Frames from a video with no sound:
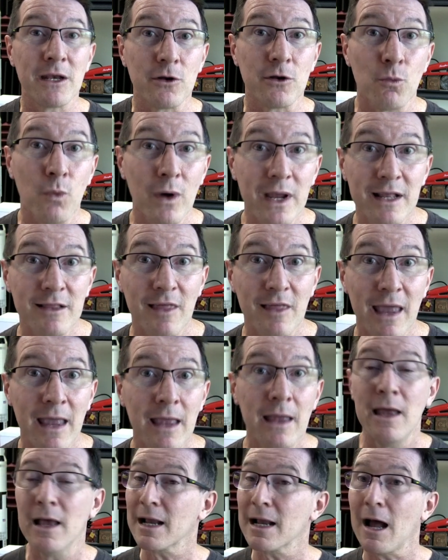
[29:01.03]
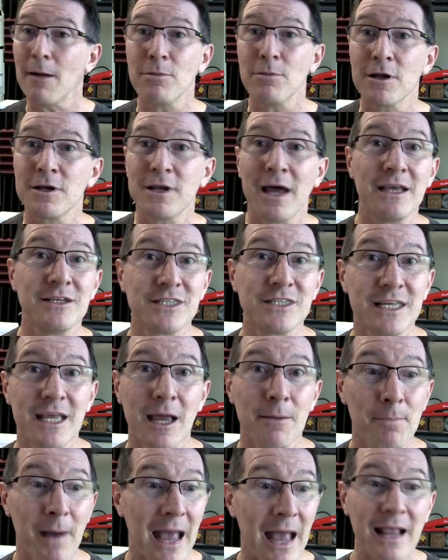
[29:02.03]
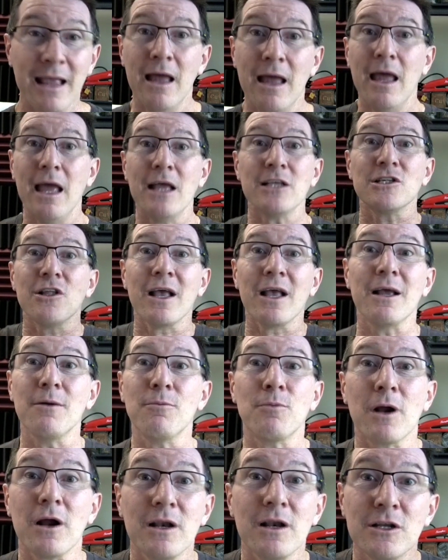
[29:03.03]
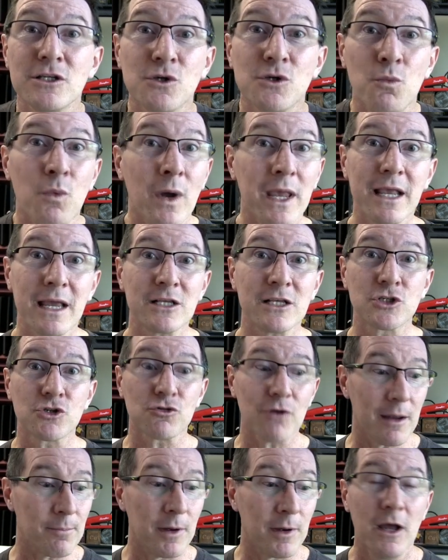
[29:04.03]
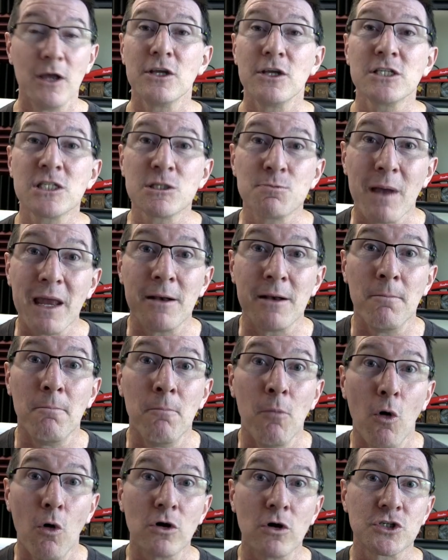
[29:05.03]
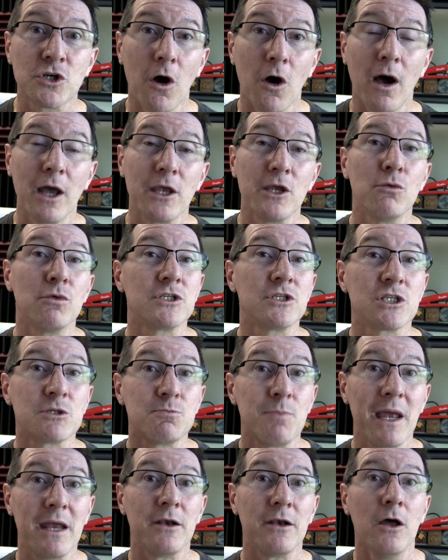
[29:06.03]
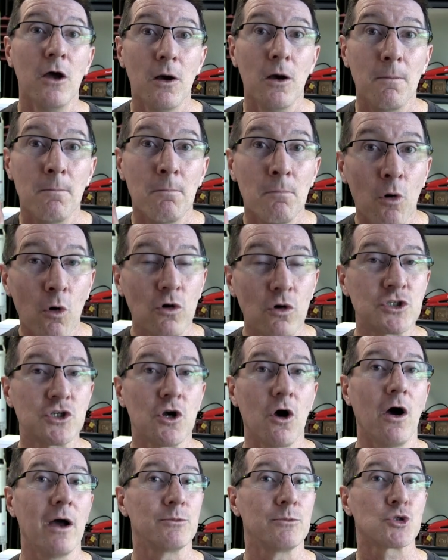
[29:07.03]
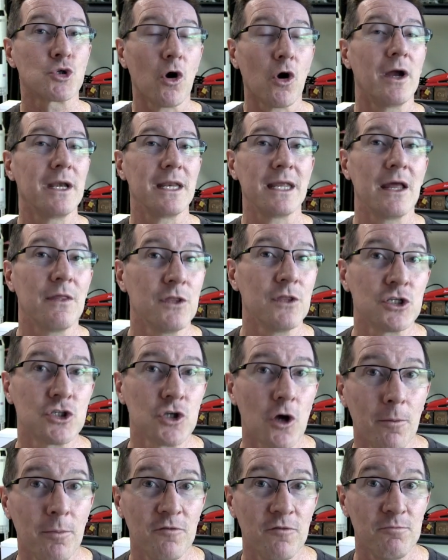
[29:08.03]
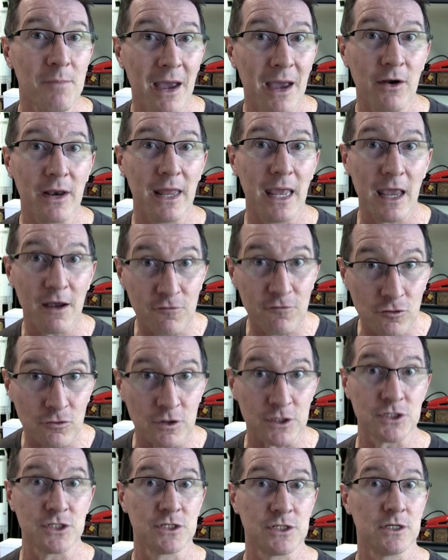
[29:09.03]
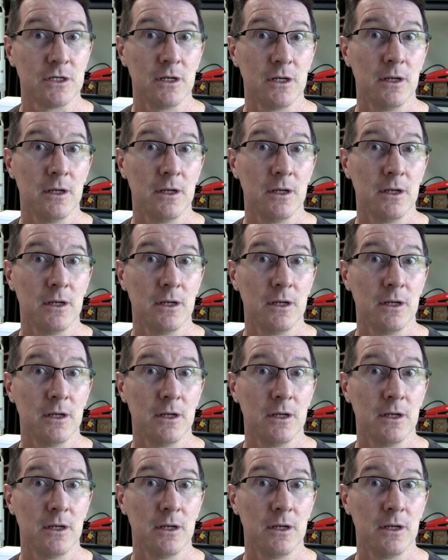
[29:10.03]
a week there, couple of days to get back. It's it's a weekend trip. You would spend more time trying to get to the top of Mount Everest